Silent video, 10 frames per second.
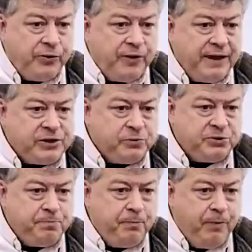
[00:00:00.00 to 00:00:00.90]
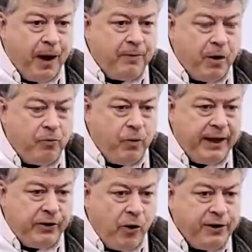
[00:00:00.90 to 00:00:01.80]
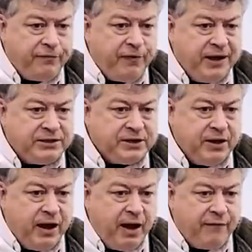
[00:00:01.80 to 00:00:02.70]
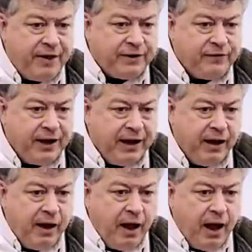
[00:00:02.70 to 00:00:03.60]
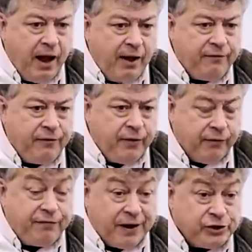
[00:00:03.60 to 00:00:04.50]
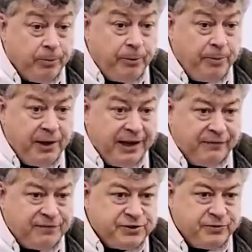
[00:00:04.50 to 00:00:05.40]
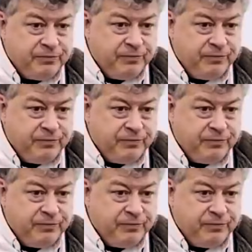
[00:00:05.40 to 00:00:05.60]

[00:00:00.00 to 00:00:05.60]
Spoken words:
that this was, and he coined the phrase effectively, fashionable beliefs,